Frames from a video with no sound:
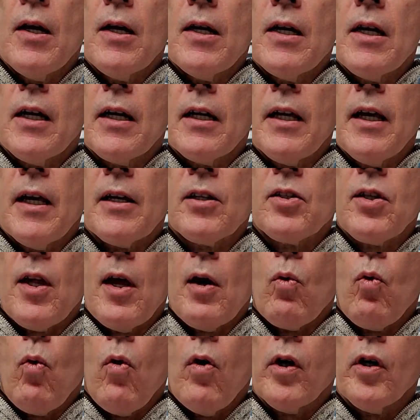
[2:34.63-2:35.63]
it kicks
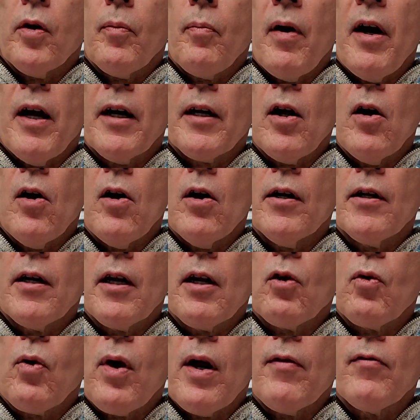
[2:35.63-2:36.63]
that water back on
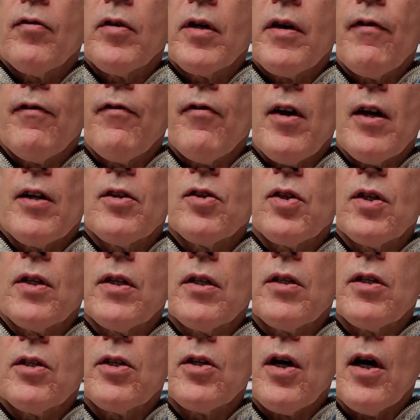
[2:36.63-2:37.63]
and gravity feeds
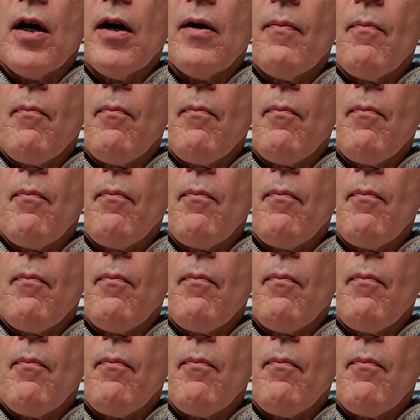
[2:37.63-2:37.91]
it uh,